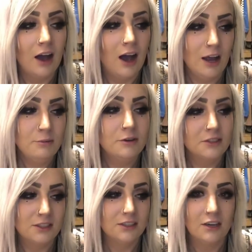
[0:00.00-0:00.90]
I
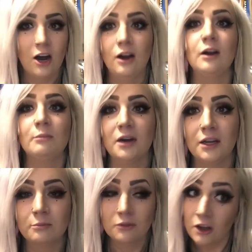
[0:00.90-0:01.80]
posted on
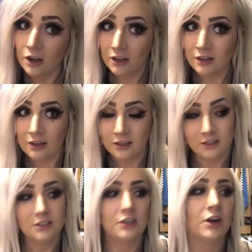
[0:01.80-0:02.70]
my blog
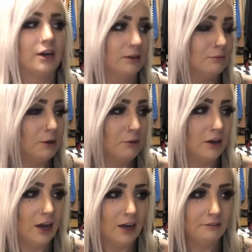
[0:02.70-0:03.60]
Instagram
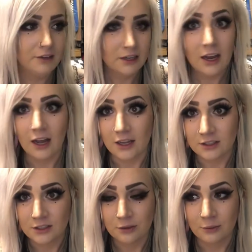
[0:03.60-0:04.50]
about having a
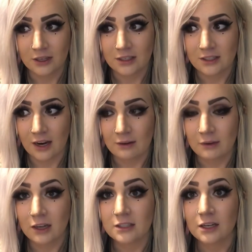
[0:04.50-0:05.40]
cast the one day
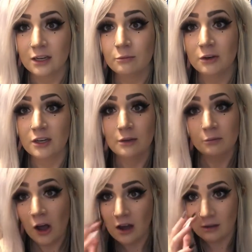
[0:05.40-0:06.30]
because I had written a
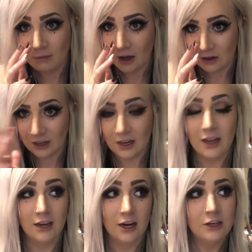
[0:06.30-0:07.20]
blog about it,
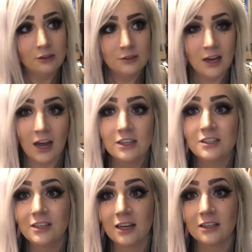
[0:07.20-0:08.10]
and I used
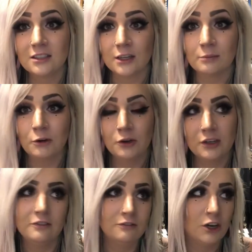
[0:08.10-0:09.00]
hashtags like
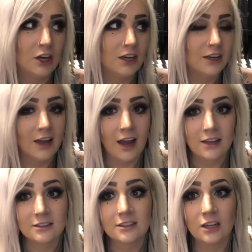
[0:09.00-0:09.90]
broken foot,
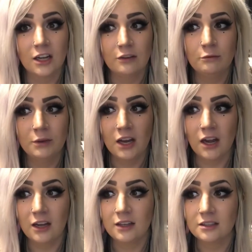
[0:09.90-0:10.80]
cast life,
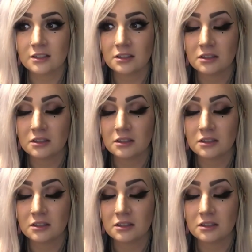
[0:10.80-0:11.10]
because